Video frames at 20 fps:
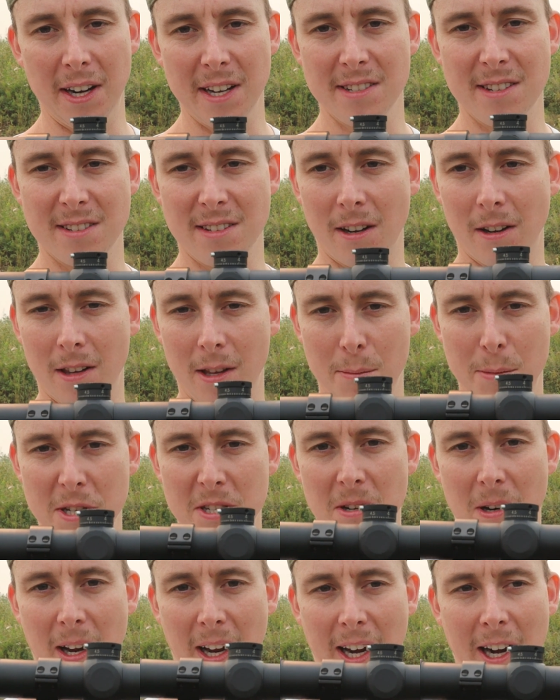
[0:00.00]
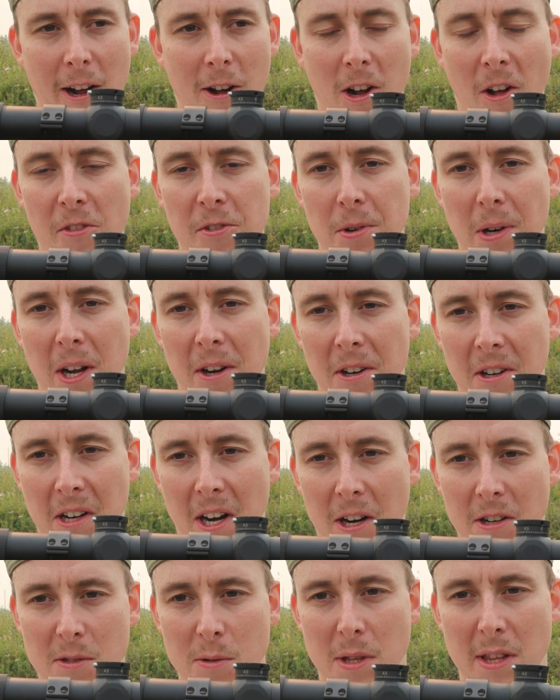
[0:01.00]
necessarily be shooting an elk at 300
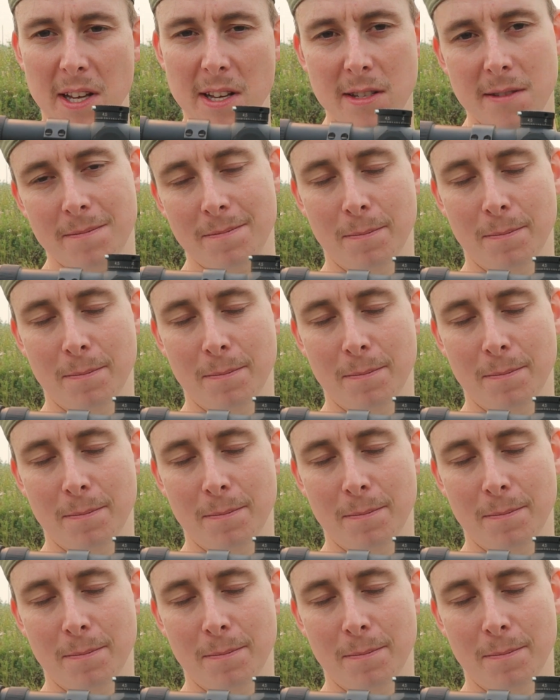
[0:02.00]
yards with this,